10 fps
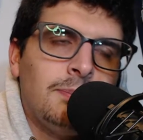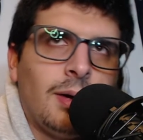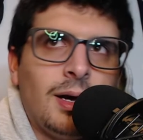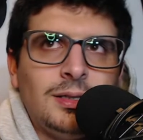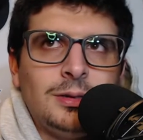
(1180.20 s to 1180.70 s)

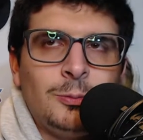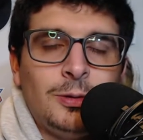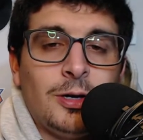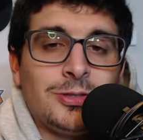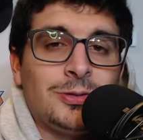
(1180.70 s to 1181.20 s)
But
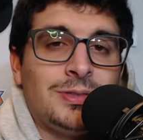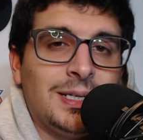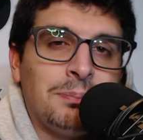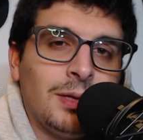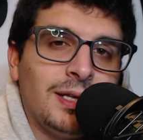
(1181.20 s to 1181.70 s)
we also
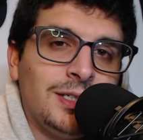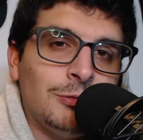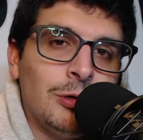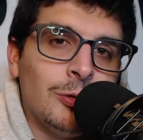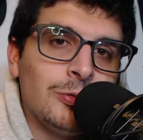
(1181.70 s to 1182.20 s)
did play
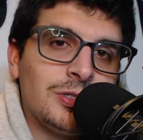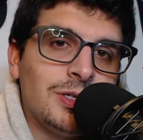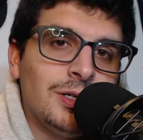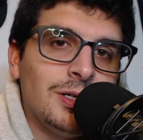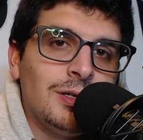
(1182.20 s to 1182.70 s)
D
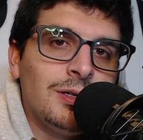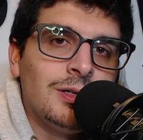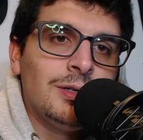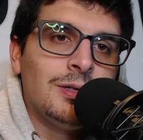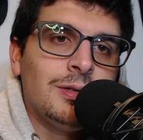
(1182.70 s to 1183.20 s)
Rose
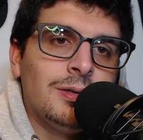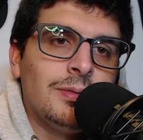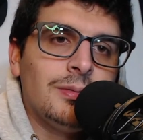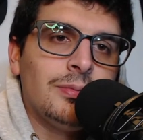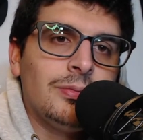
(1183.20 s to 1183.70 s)

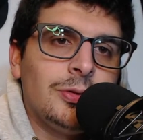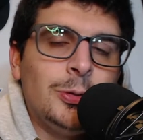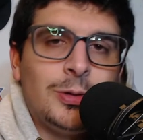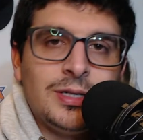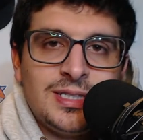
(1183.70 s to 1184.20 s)

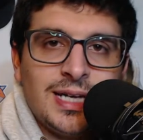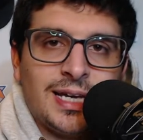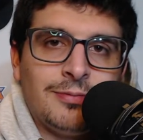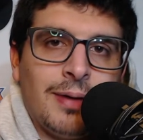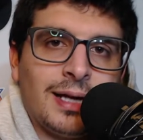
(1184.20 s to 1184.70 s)
2
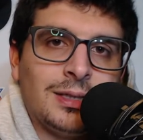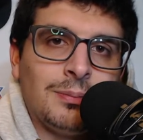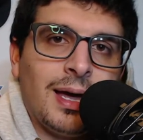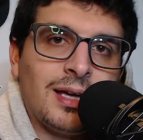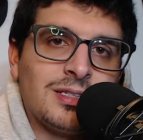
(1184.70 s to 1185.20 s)
consecutive
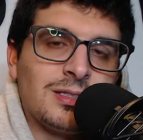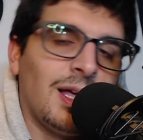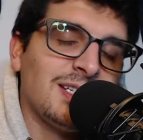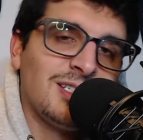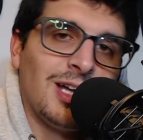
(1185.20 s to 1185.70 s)
back-to-backs
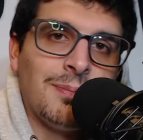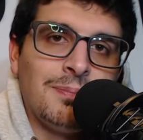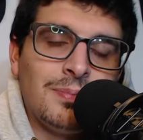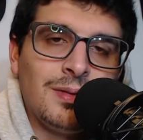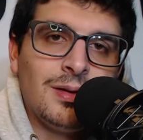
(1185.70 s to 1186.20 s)
last time.
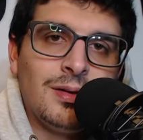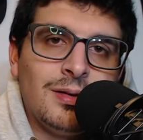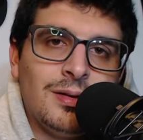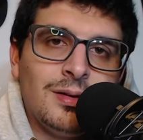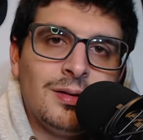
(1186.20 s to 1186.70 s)

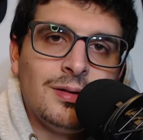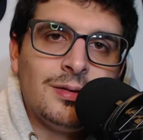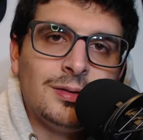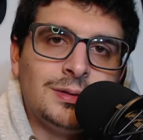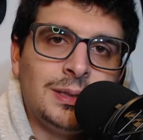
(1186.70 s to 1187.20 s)

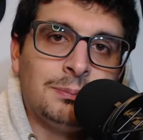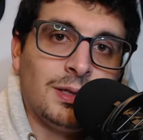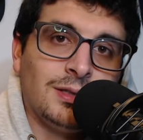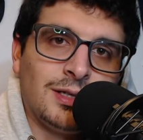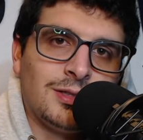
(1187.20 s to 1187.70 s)
He
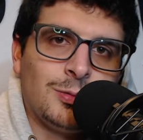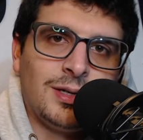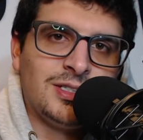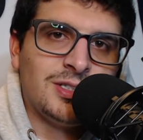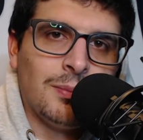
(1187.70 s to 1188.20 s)
played like
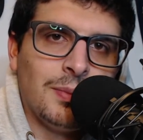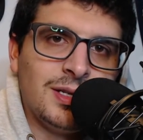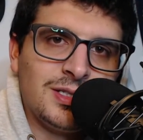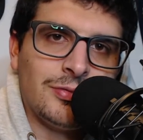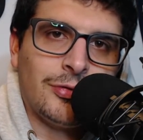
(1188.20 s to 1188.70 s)
20-something
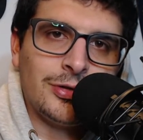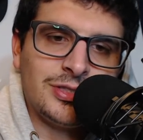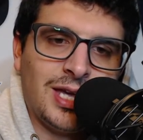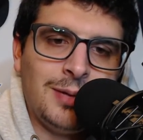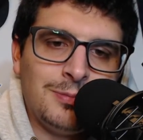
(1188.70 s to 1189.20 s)
minutes in the
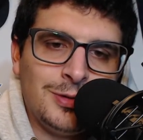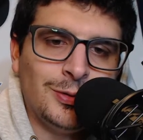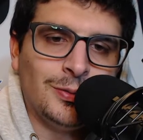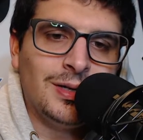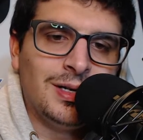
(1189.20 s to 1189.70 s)
first game,
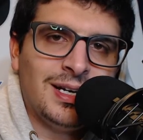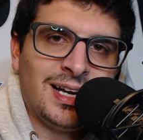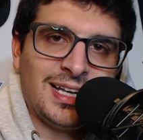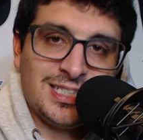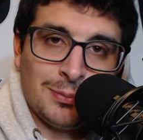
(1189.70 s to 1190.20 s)
too,
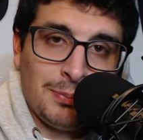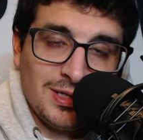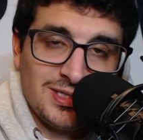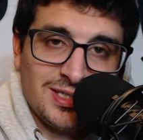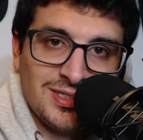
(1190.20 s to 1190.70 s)
against the
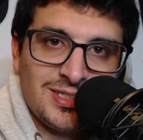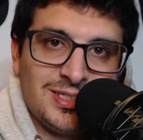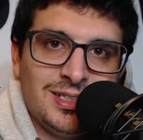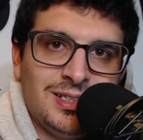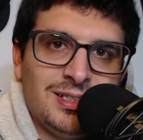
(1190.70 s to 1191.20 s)

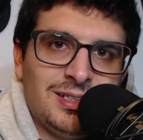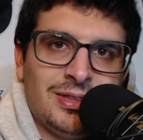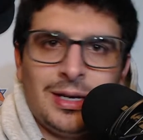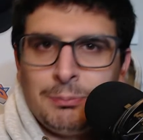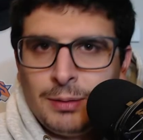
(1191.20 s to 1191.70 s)
Pistons.
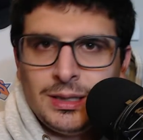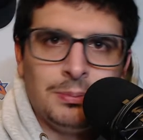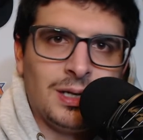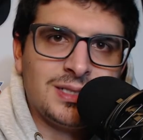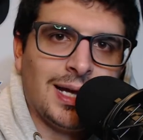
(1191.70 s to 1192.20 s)
Then he played the
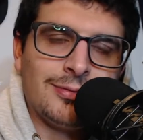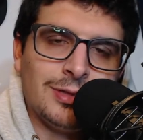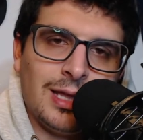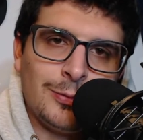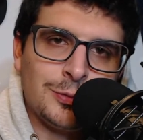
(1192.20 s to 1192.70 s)
Bucks
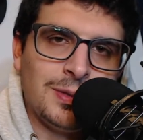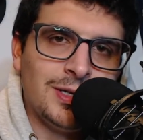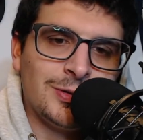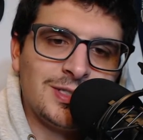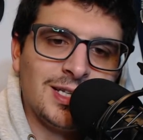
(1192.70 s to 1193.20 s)
after that, which made
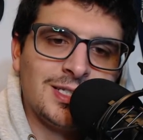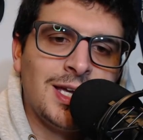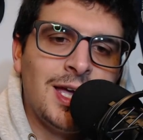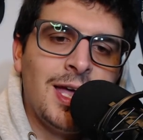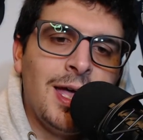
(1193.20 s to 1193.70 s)
no sense.
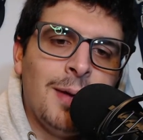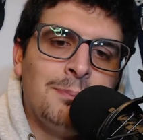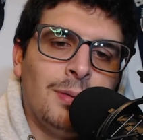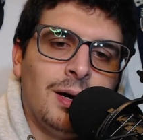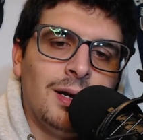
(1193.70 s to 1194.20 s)

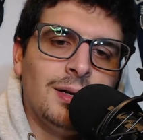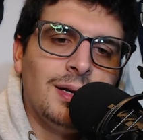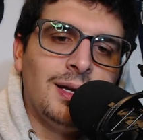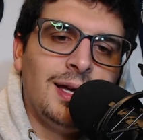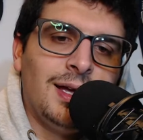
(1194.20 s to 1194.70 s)
But
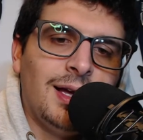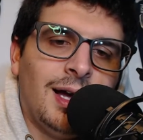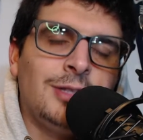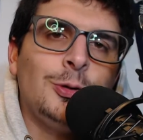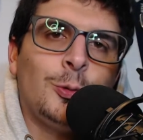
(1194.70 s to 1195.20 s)

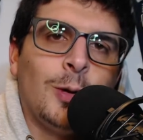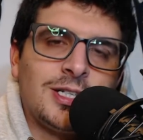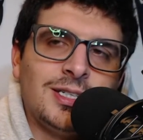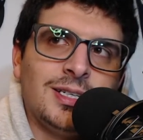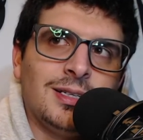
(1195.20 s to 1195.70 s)
I do
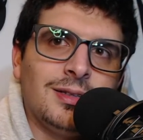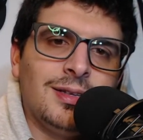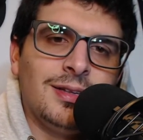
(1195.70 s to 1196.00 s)
question